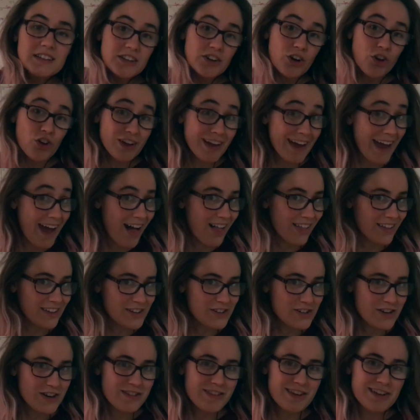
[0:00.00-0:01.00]
little
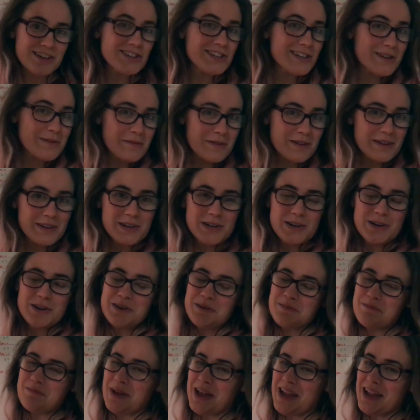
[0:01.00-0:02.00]
calendar that she
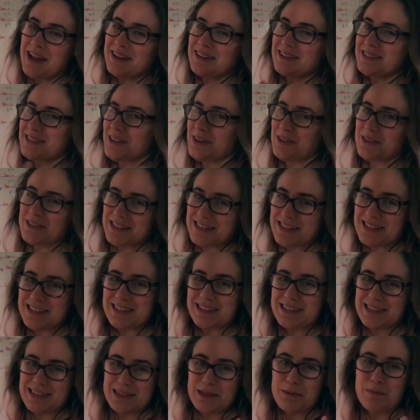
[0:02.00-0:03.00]
made, so this
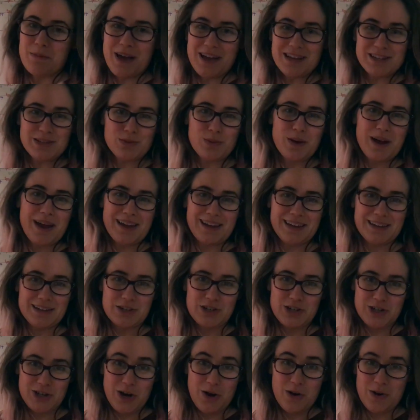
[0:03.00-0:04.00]
is the best way I
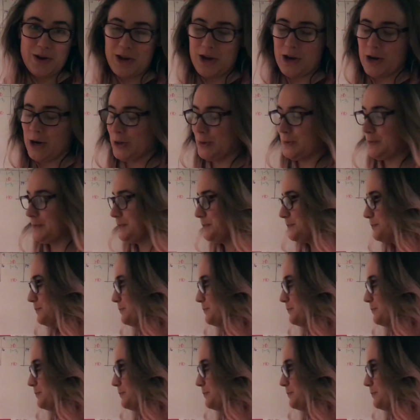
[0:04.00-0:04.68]
can show you.